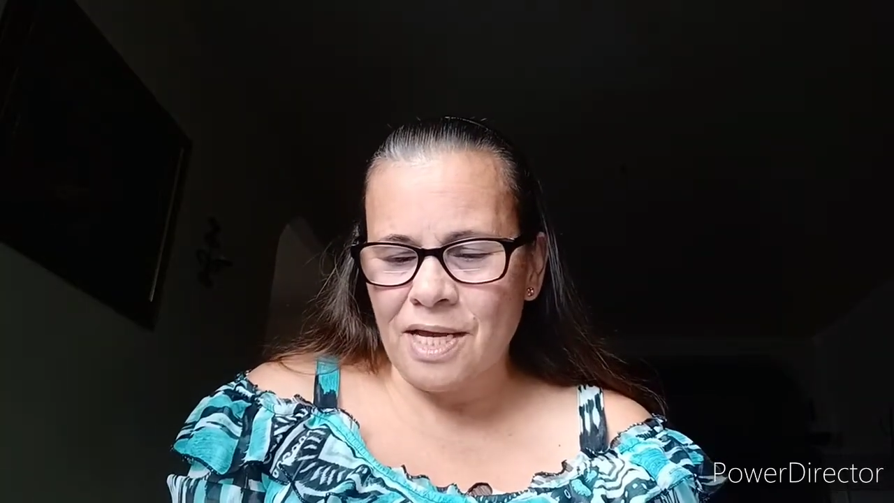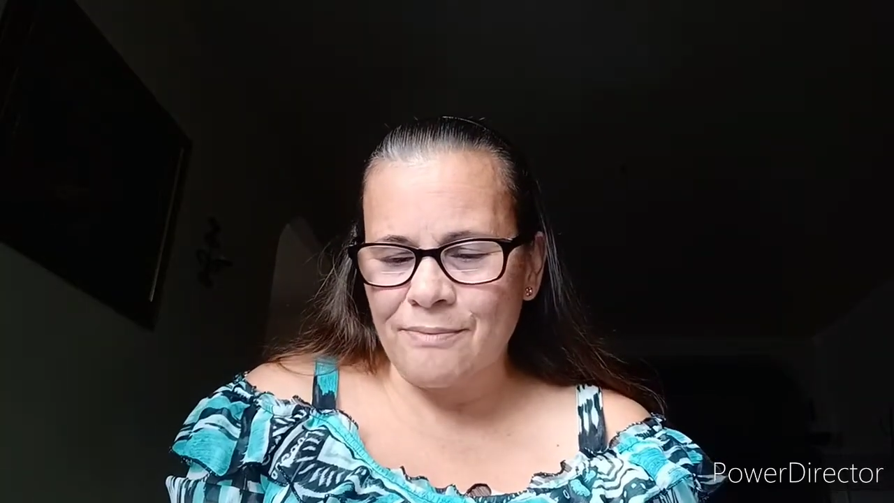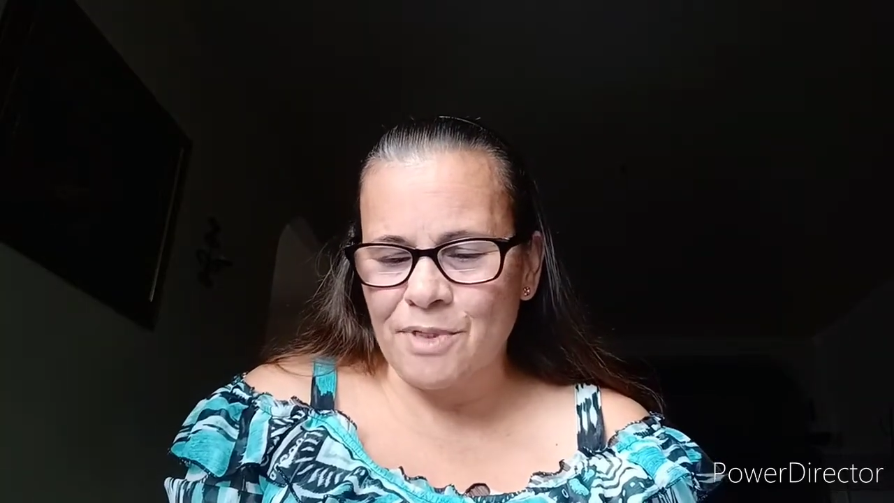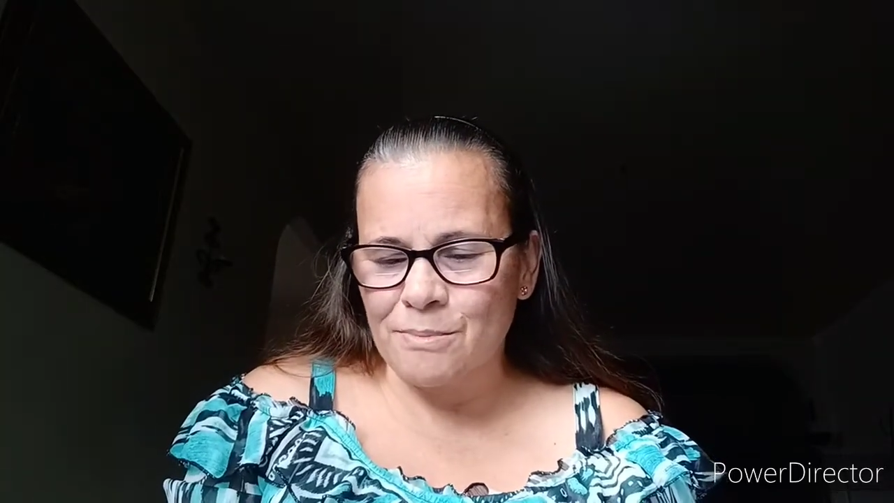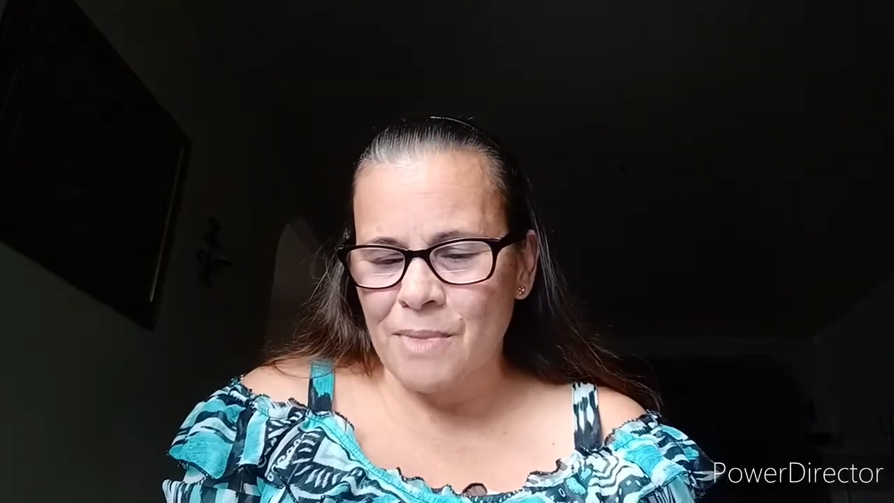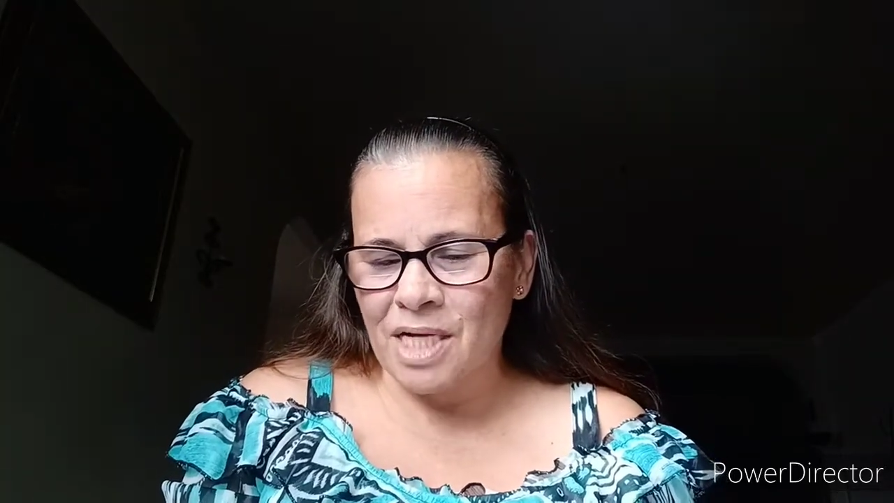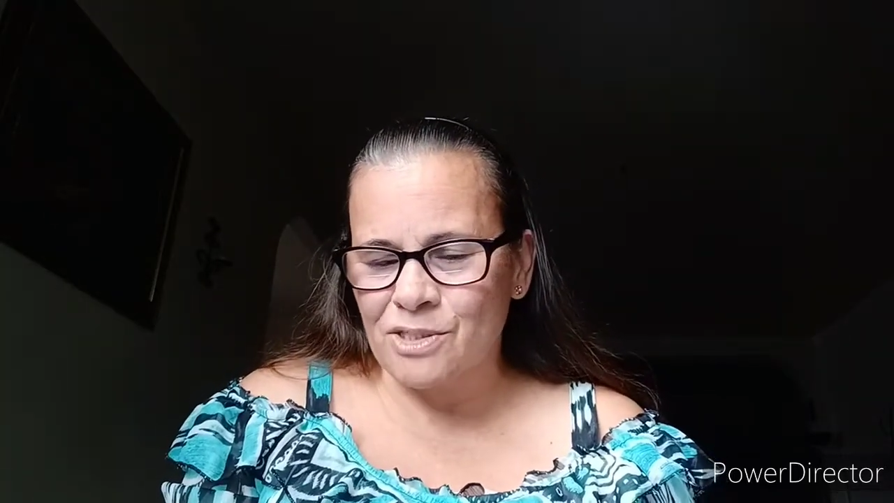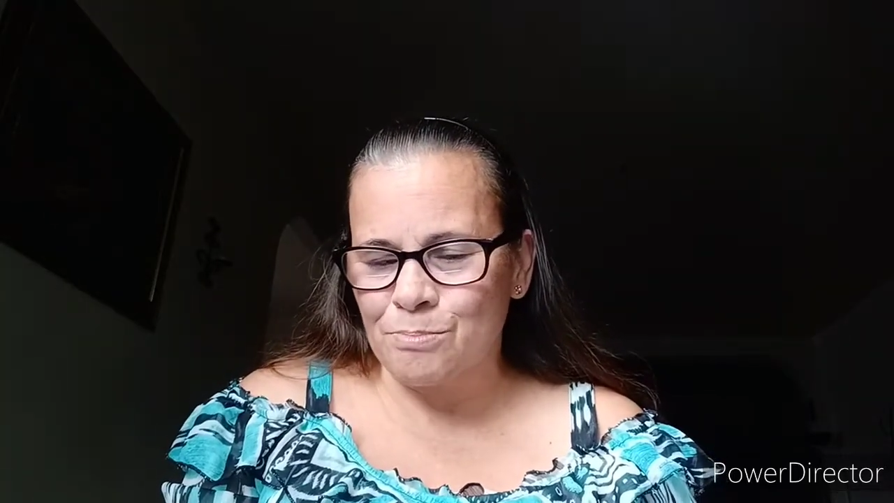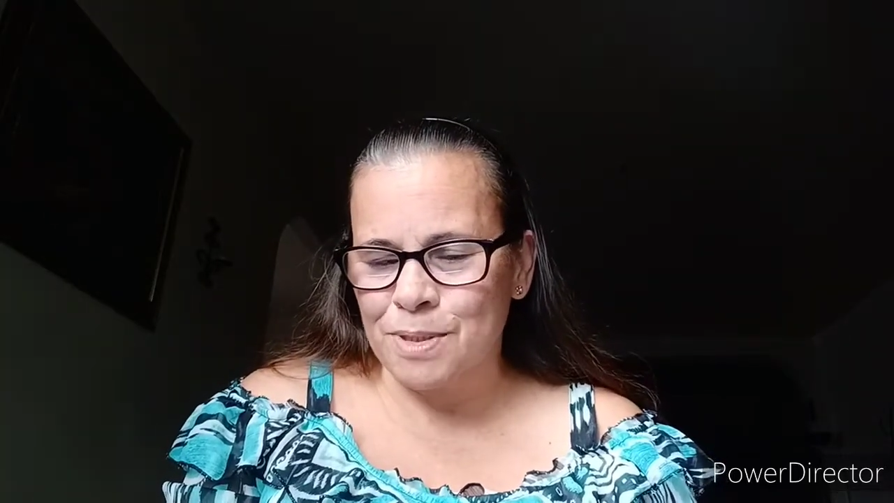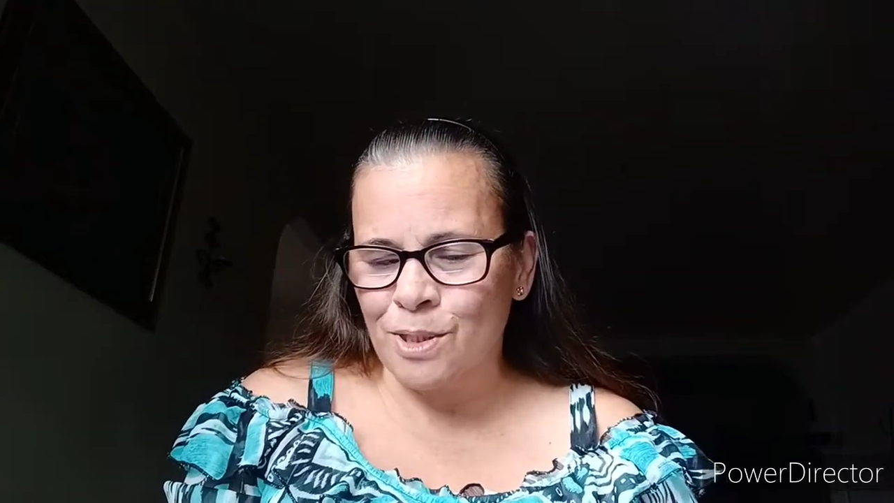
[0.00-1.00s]
have their
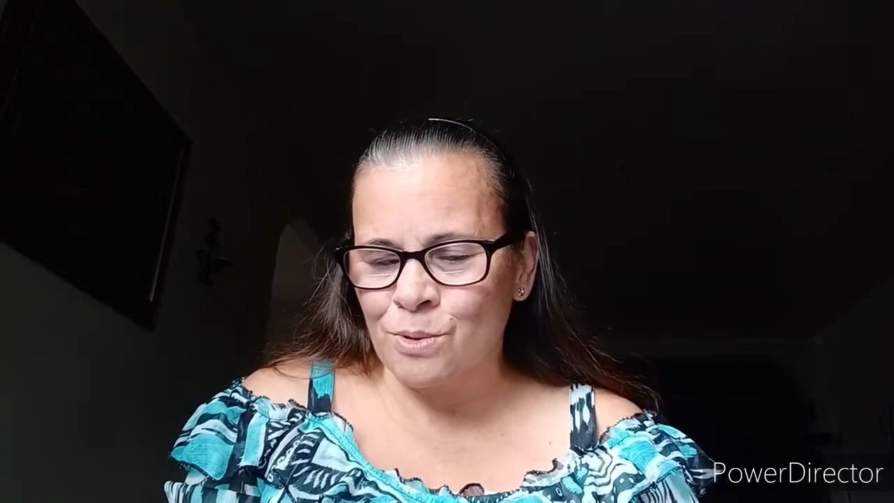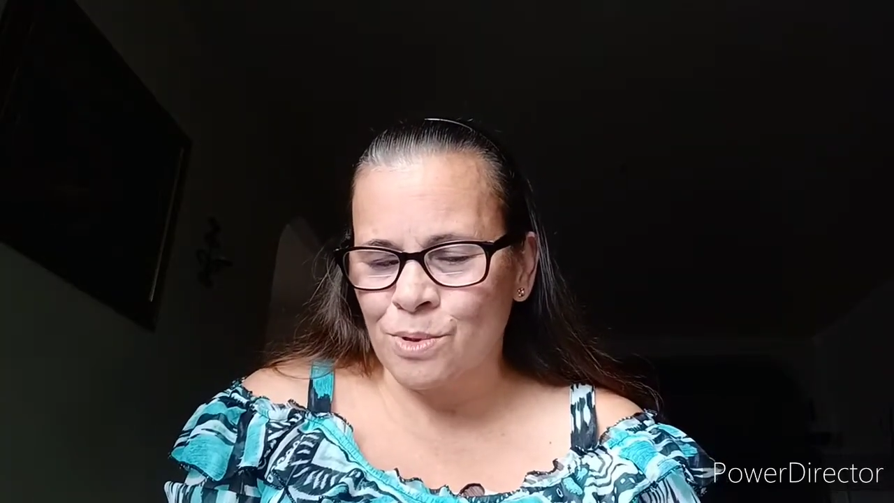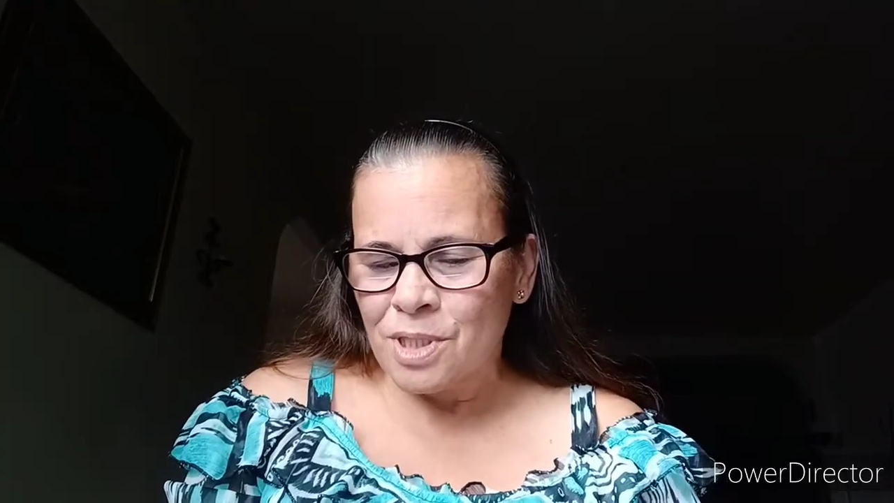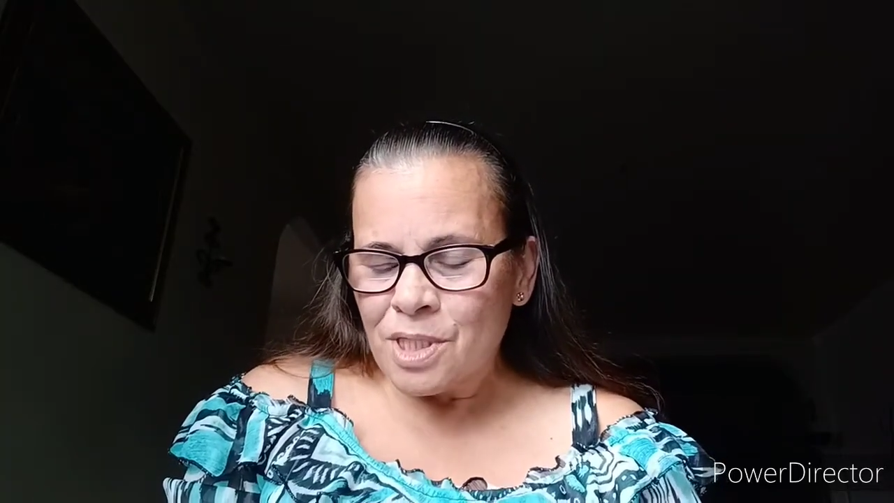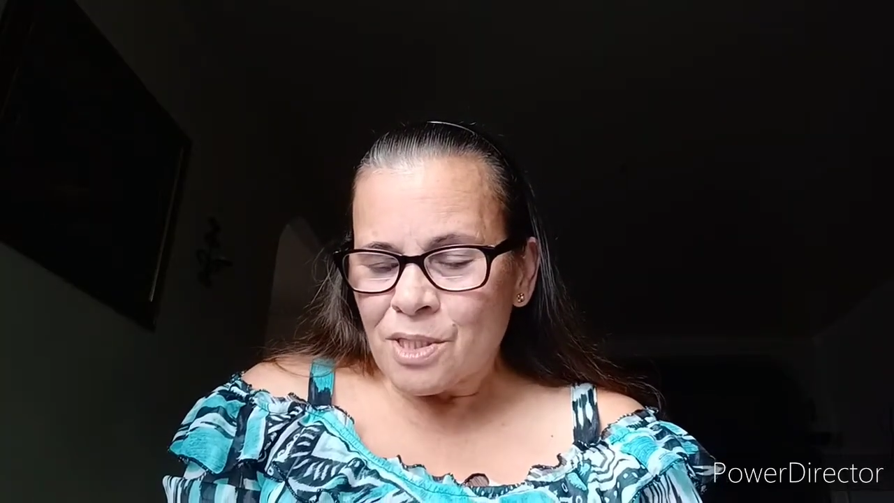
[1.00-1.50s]
minds blown